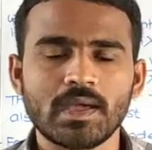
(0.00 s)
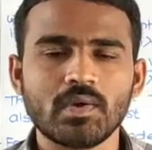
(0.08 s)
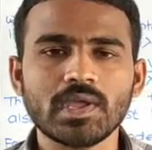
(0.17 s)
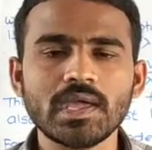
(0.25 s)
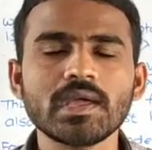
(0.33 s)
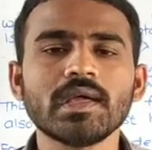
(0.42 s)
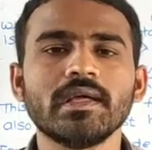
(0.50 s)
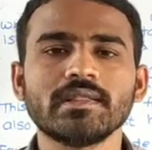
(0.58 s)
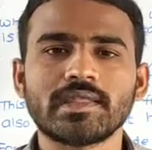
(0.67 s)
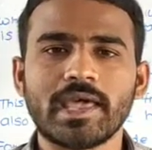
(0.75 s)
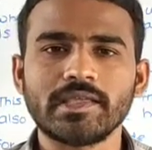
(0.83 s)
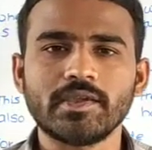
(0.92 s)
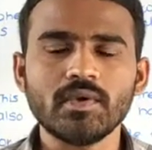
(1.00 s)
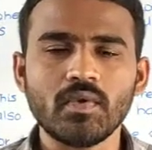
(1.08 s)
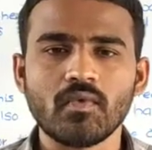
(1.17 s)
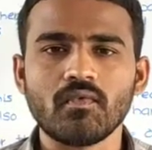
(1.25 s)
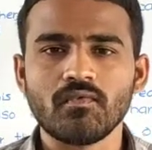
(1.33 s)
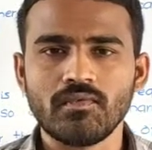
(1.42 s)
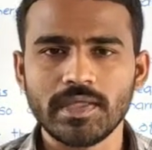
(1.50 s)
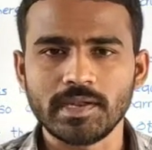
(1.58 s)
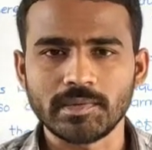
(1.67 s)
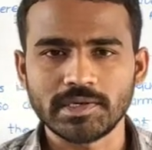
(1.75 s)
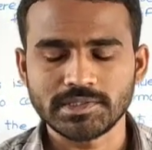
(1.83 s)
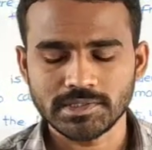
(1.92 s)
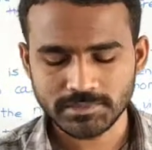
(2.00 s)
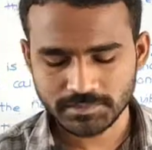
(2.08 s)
Okay, thank you very much.